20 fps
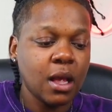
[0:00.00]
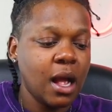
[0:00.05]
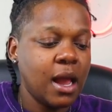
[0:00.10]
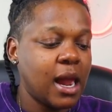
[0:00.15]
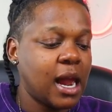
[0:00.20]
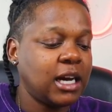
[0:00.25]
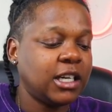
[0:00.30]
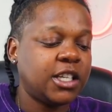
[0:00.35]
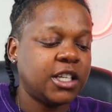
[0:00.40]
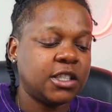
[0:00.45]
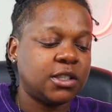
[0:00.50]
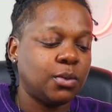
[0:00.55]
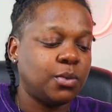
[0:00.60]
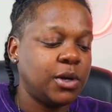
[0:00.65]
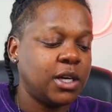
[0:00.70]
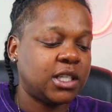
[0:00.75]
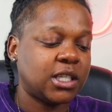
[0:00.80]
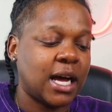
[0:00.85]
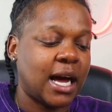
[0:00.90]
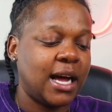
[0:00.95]
I just
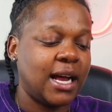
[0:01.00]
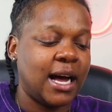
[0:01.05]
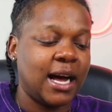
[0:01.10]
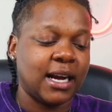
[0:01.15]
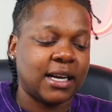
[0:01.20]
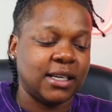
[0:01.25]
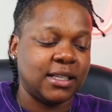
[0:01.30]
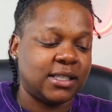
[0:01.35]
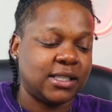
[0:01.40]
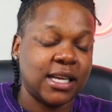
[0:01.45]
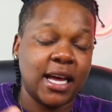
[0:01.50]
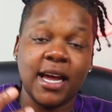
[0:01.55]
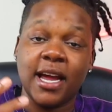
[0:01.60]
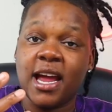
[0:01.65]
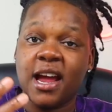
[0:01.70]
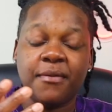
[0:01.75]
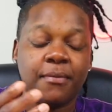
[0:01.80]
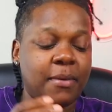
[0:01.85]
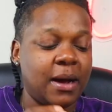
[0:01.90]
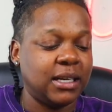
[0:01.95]
wish I, I could say
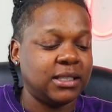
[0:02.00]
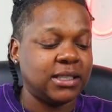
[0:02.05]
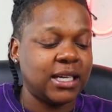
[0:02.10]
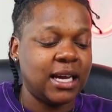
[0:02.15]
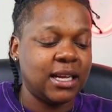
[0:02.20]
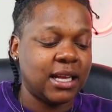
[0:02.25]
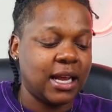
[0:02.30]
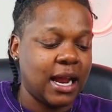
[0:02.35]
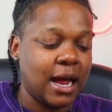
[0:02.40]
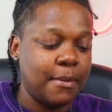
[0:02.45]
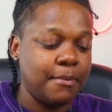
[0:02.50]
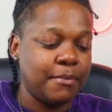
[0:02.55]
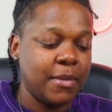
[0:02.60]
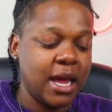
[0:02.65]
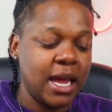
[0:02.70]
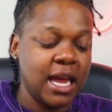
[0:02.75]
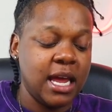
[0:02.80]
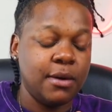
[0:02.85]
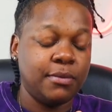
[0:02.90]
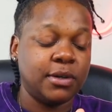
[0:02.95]
everybody's name that I
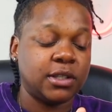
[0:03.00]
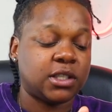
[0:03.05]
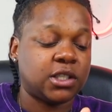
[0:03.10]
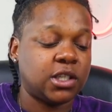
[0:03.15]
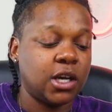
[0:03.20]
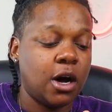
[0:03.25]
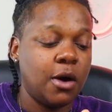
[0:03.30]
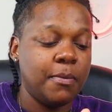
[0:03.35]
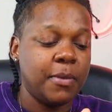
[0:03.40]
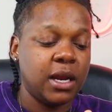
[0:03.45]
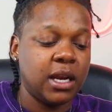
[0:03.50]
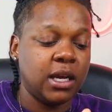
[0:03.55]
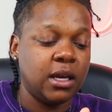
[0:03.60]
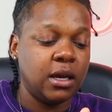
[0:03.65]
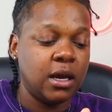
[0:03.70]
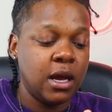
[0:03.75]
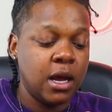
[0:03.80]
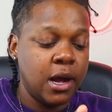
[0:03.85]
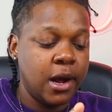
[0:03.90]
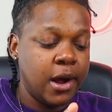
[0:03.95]
met. It was so many
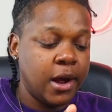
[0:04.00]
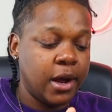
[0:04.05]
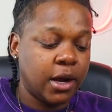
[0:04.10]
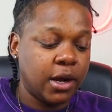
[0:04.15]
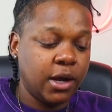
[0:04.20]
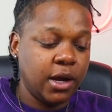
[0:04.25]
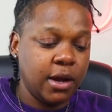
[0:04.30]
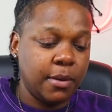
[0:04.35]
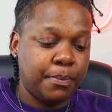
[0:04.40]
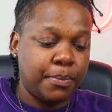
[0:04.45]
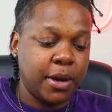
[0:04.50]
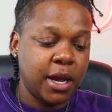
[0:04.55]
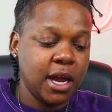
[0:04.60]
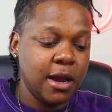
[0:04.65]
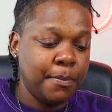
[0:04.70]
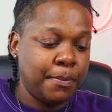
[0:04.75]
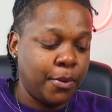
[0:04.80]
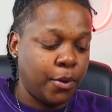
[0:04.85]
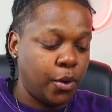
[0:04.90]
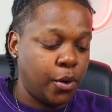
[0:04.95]
good
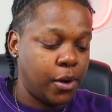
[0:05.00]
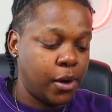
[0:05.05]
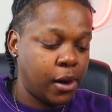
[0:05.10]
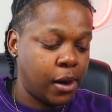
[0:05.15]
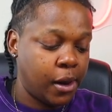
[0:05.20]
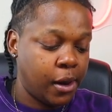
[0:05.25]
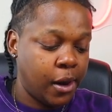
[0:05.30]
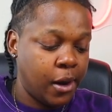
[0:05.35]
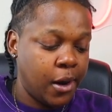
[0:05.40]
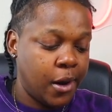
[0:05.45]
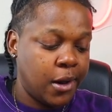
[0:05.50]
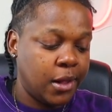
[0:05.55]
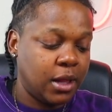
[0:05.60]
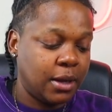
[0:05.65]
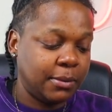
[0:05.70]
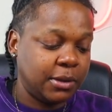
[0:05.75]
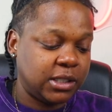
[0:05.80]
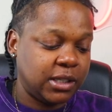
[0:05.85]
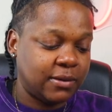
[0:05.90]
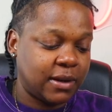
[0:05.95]
people.
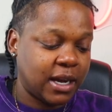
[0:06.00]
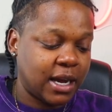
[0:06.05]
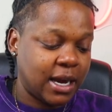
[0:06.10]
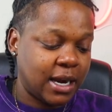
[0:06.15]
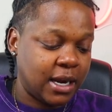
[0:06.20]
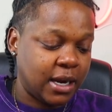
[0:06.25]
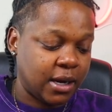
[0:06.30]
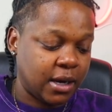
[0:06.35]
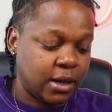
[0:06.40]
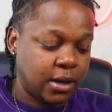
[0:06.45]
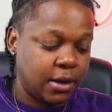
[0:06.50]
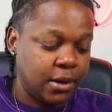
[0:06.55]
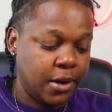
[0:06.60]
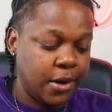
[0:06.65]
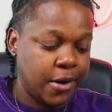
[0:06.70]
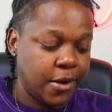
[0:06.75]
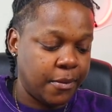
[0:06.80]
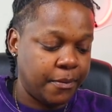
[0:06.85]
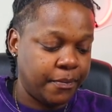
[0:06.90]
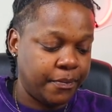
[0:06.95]
Let me see if they got it in here.
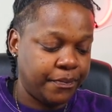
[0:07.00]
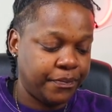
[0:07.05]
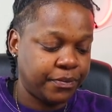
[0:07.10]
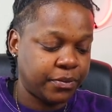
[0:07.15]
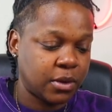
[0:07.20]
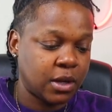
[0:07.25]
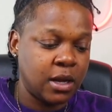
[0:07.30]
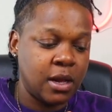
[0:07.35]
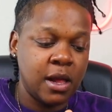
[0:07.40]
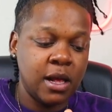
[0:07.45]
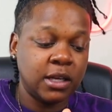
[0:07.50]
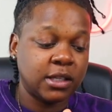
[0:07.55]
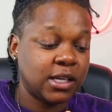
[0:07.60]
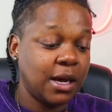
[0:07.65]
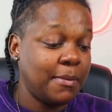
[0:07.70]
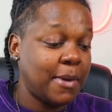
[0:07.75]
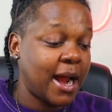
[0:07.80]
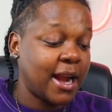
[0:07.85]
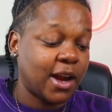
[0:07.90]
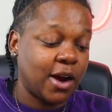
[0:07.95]

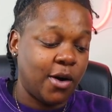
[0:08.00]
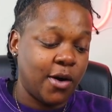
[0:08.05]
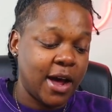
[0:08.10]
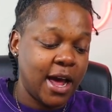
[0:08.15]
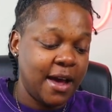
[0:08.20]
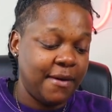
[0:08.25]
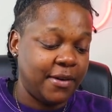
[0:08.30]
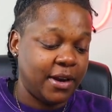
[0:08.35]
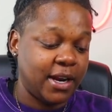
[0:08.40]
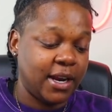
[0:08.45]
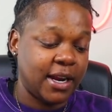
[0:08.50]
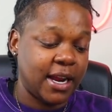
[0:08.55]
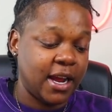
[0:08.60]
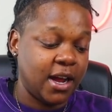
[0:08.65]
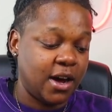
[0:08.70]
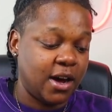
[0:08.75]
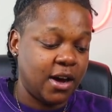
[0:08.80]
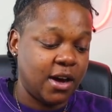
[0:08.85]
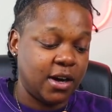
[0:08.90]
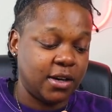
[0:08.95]
Somebody gonna have it in
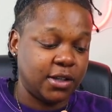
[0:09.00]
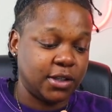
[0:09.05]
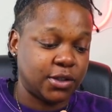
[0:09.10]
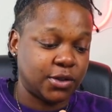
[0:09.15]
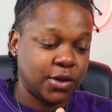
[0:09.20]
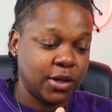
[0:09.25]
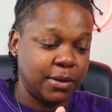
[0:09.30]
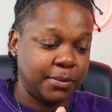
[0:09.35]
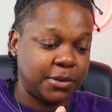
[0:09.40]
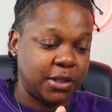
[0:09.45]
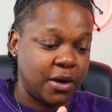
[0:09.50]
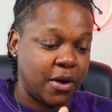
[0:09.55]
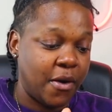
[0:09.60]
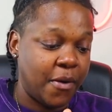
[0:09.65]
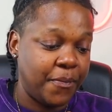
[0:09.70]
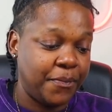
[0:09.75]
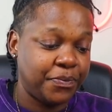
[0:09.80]
their uh, description.